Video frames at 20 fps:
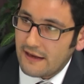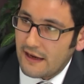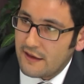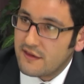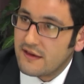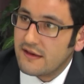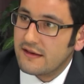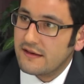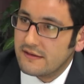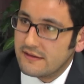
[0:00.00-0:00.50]
I
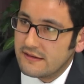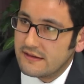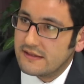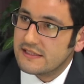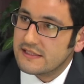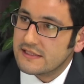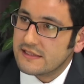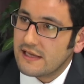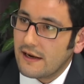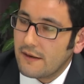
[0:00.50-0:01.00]
think
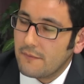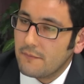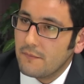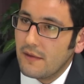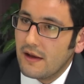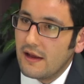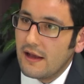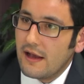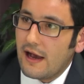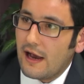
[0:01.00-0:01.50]
this time,
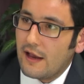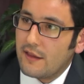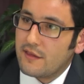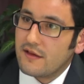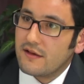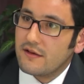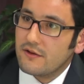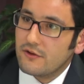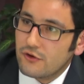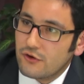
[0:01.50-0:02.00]
I
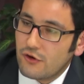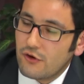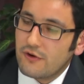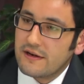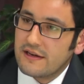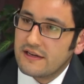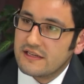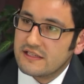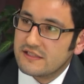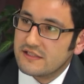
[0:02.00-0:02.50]
think
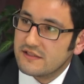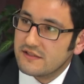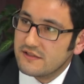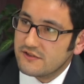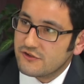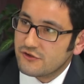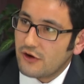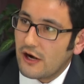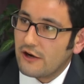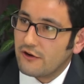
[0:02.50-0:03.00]
Turkey is
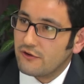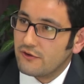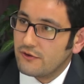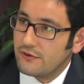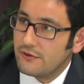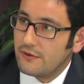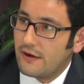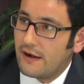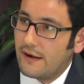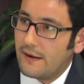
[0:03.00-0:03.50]
trying to